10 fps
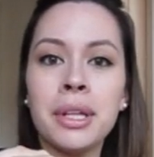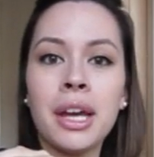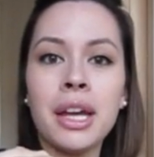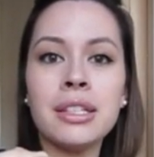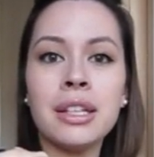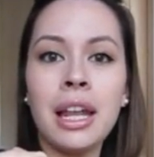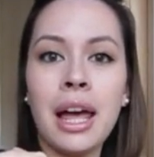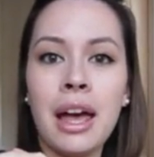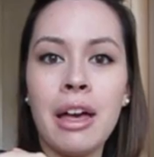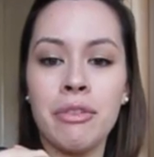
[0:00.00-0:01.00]
but I still
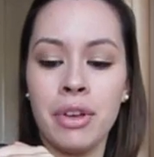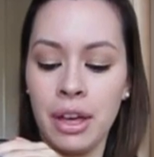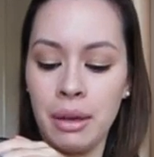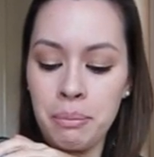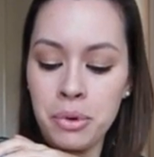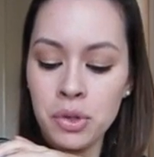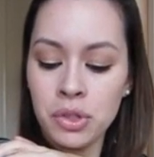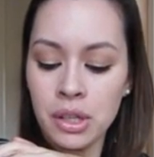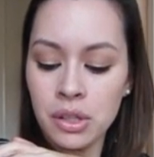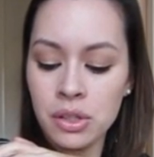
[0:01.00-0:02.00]
have
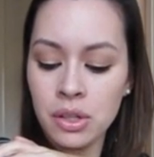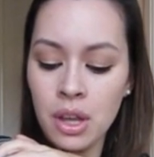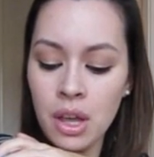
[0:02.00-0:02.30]
bruises,